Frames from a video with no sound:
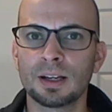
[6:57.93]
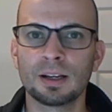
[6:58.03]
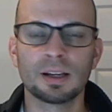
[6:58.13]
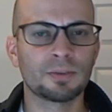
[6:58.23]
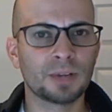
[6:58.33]

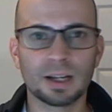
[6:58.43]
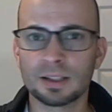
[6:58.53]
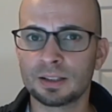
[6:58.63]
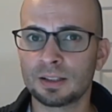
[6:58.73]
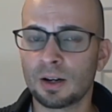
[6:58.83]
If you had
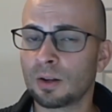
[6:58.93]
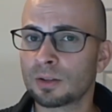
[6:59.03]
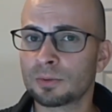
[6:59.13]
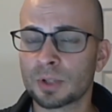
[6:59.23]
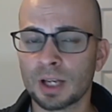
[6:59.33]
any other
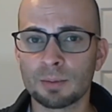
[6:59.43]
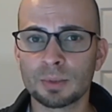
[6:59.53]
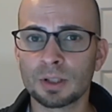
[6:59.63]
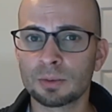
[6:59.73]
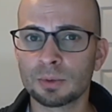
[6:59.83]

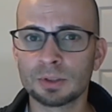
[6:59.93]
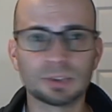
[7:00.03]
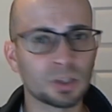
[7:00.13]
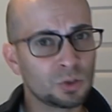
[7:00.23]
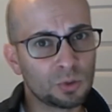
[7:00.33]
vocabulary words that
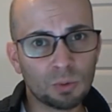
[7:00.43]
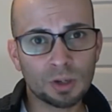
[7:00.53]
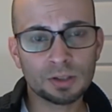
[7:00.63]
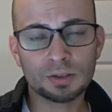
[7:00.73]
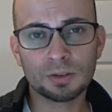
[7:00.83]
you
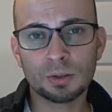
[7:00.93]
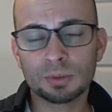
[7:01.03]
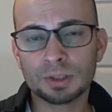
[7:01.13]
wanted to know what they